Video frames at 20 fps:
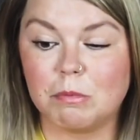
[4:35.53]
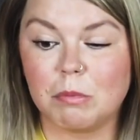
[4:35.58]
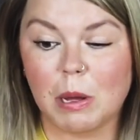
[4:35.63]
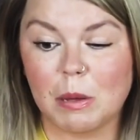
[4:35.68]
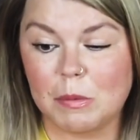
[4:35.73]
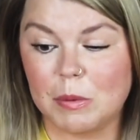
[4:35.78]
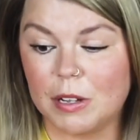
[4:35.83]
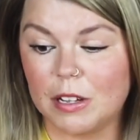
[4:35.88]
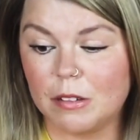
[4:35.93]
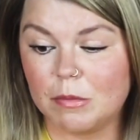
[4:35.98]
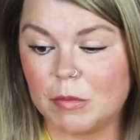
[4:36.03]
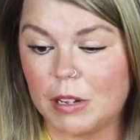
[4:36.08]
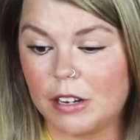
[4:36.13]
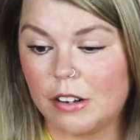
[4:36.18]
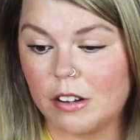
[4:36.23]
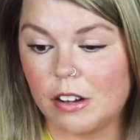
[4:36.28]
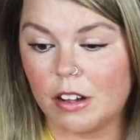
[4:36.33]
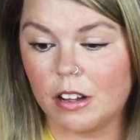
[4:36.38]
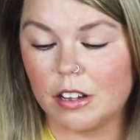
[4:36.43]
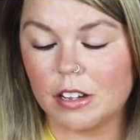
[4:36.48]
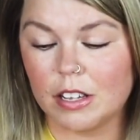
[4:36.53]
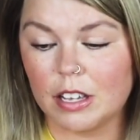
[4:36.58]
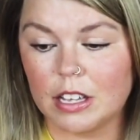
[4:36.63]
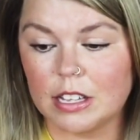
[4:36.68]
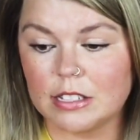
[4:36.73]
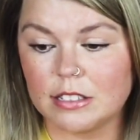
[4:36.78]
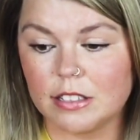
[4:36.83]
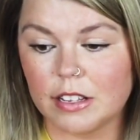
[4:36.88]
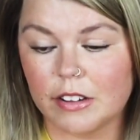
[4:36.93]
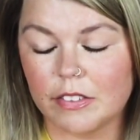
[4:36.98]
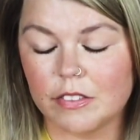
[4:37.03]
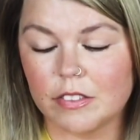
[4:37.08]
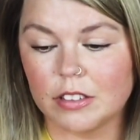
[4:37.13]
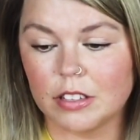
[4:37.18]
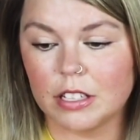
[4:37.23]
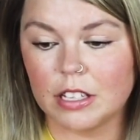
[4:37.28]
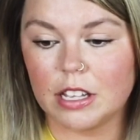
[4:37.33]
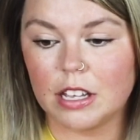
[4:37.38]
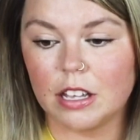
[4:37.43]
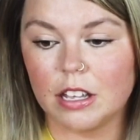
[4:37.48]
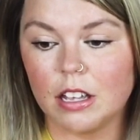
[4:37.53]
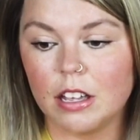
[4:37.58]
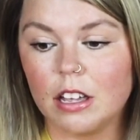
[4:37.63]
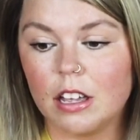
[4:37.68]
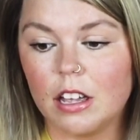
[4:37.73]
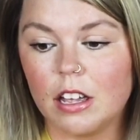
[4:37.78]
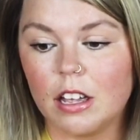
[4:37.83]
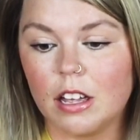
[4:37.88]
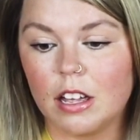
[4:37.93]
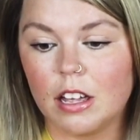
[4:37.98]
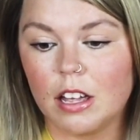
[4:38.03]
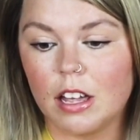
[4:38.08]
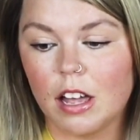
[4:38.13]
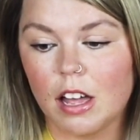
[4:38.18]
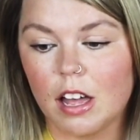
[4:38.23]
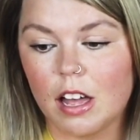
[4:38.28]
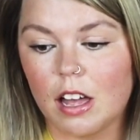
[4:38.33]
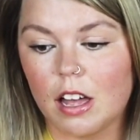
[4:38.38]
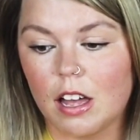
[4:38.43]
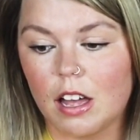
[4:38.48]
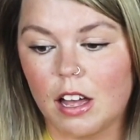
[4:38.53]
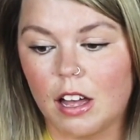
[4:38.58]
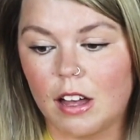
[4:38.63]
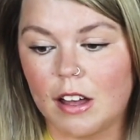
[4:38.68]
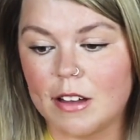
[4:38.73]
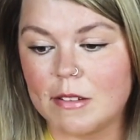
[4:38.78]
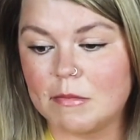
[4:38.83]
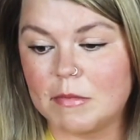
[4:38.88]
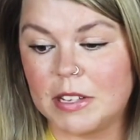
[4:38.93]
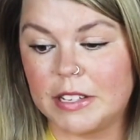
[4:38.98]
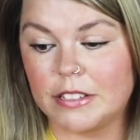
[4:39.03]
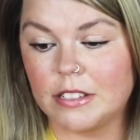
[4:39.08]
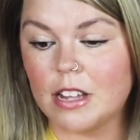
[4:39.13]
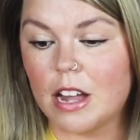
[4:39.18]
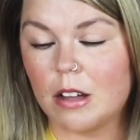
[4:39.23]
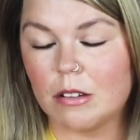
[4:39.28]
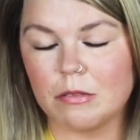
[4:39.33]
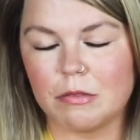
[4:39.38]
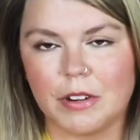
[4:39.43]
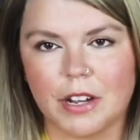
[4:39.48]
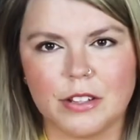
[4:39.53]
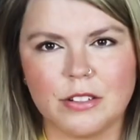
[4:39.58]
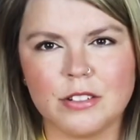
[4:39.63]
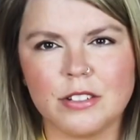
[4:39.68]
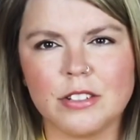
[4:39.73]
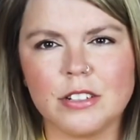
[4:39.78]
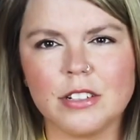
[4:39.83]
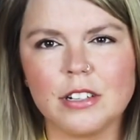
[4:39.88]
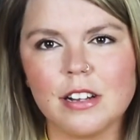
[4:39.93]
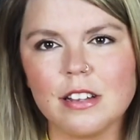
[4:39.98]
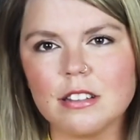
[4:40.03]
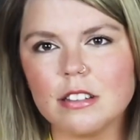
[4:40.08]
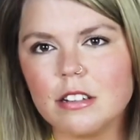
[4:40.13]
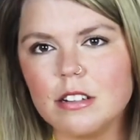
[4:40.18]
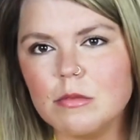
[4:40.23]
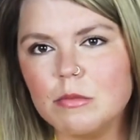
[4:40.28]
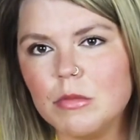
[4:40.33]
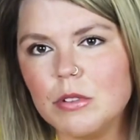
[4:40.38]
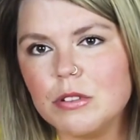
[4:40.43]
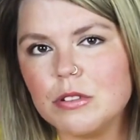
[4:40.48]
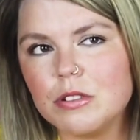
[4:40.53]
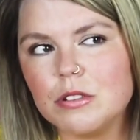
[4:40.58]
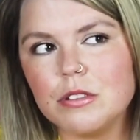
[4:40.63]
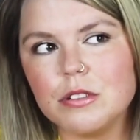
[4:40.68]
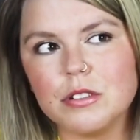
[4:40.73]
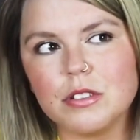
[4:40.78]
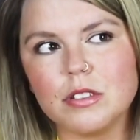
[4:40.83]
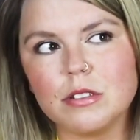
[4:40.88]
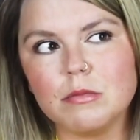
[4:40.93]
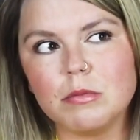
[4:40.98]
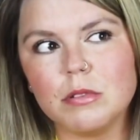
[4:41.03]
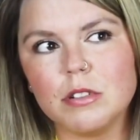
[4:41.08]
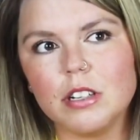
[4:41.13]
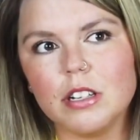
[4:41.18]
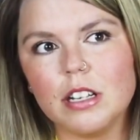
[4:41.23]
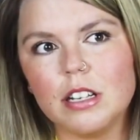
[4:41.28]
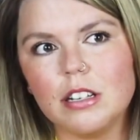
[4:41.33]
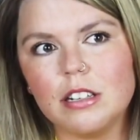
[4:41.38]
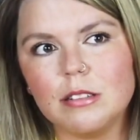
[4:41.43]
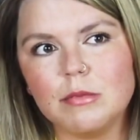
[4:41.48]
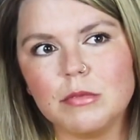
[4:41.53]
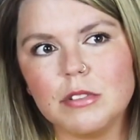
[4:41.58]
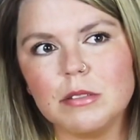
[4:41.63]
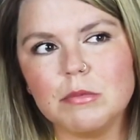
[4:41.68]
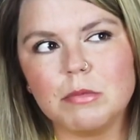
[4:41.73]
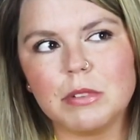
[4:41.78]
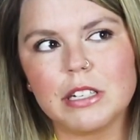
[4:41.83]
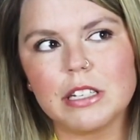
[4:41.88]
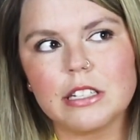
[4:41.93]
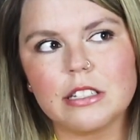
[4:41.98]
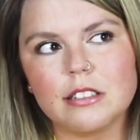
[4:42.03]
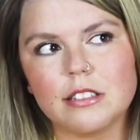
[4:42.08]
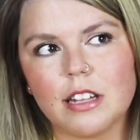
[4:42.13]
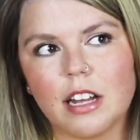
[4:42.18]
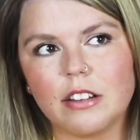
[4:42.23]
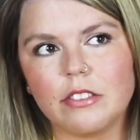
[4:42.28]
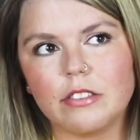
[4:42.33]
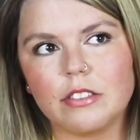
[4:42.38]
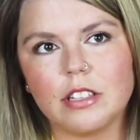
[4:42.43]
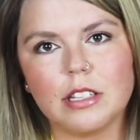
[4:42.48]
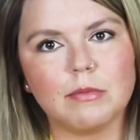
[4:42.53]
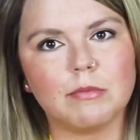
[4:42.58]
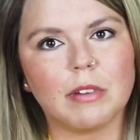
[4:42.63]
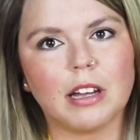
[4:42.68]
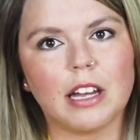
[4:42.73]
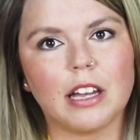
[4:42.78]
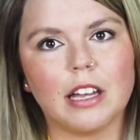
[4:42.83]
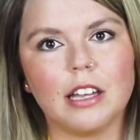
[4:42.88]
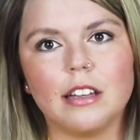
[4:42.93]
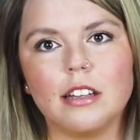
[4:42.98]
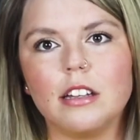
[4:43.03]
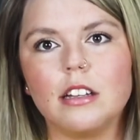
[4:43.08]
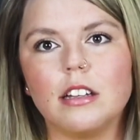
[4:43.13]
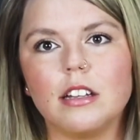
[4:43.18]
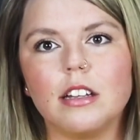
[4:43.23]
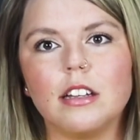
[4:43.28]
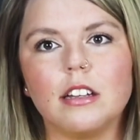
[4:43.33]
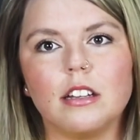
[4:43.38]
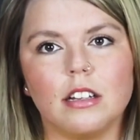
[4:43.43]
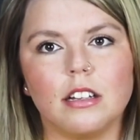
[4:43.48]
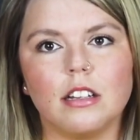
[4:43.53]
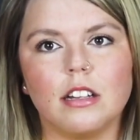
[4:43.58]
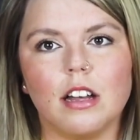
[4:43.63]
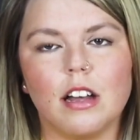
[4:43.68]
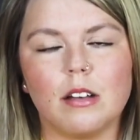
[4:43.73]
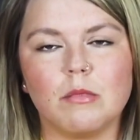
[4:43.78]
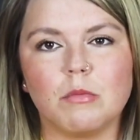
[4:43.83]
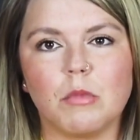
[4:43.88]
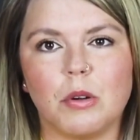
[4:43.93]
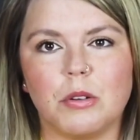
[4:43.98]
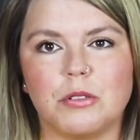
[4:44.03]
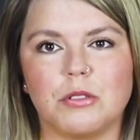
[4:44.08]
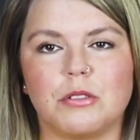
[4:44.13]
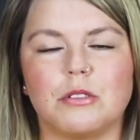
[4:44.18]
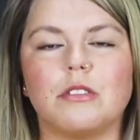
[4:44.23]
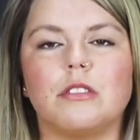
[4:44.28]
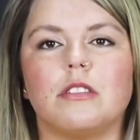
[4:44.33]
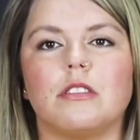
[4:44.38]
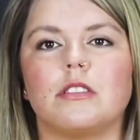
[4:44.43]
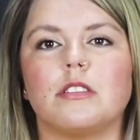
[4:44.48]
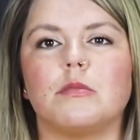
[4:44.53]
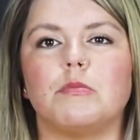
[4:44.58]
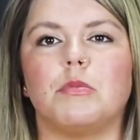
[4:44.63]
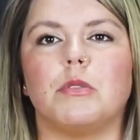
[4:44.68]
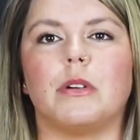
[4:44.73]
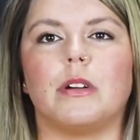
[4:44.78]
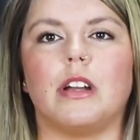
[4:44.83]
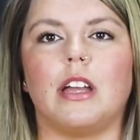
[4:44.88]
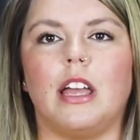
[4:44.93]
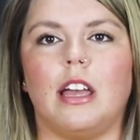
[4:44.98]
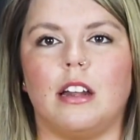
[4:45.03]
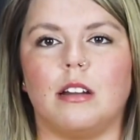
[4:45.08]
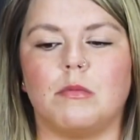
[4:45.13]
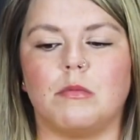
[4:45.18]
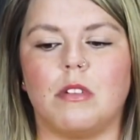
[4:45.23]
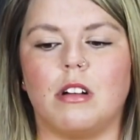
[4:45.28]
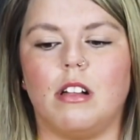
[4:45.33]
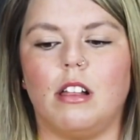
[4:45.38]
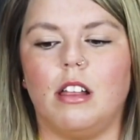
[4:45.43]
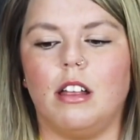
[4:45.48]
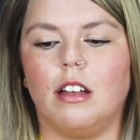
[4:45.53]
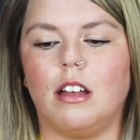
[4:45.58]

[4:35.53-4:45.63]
Bubba, my dog, is definitely, he's not registered as an emotional support animal, but he's definitely my emotional support animal.